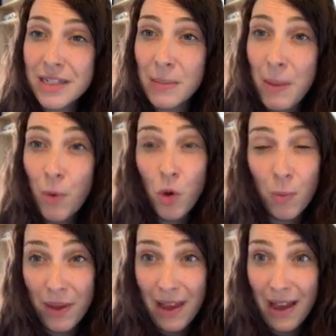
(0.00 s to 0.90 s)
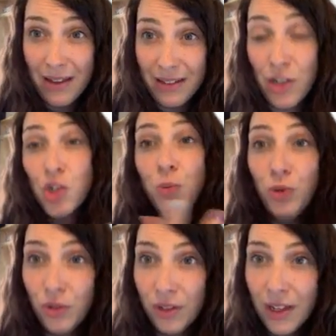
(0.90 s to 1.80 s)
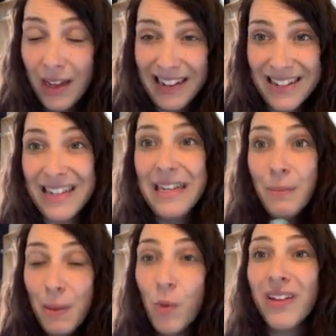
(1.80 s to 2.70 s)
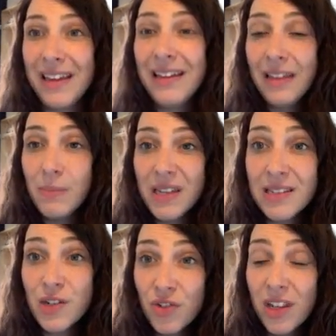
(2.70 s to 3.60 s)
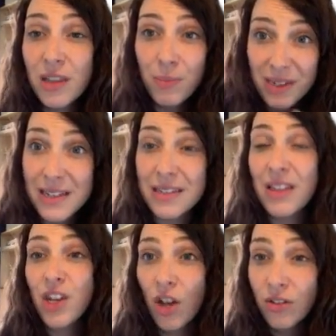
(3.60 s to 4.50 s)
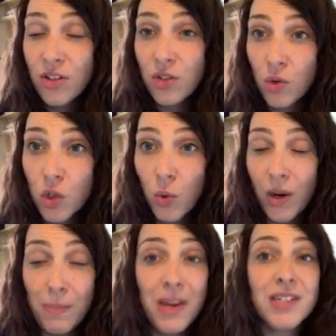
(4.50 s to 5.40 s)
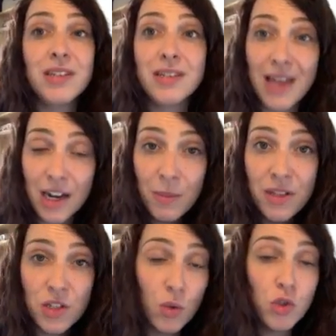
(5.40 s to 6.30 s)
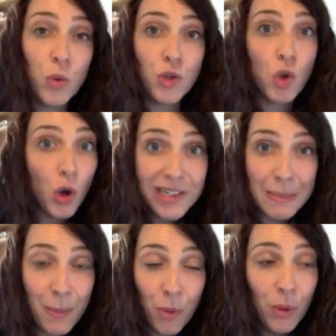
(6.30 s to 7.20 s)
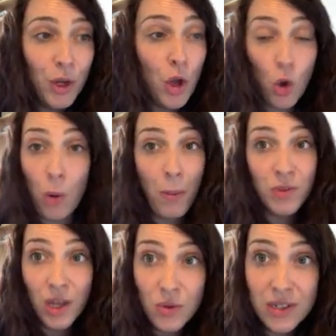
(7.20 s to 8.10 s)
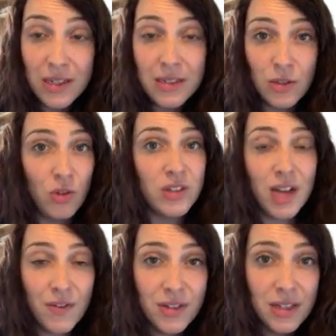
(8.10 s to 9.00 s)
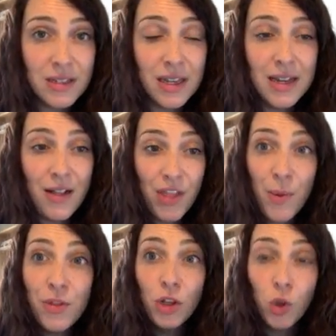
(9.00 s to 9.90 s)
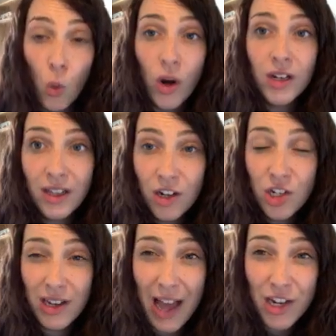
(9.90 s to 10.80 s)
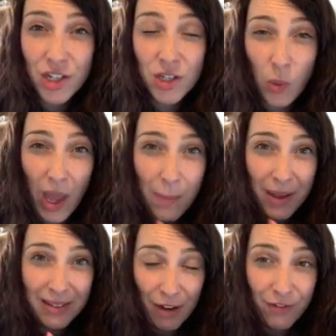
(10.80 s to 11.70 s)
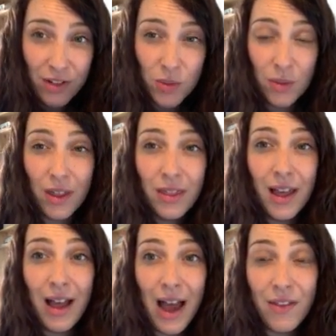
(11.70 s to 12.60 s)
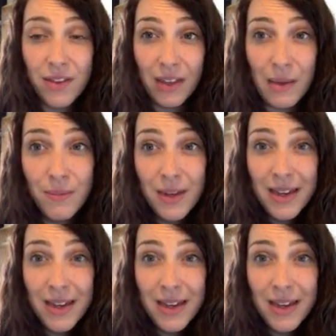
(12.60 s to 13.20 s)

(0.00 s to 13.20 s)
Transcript: the people who would be distributing and seeing people on a day-to-day basis, really, the priests and the nuns, those who were administering the sacraments, those who were talking to people, going to people's houses, doing services, they were the lower clergy, and actually there's quite a big difference within that at the time.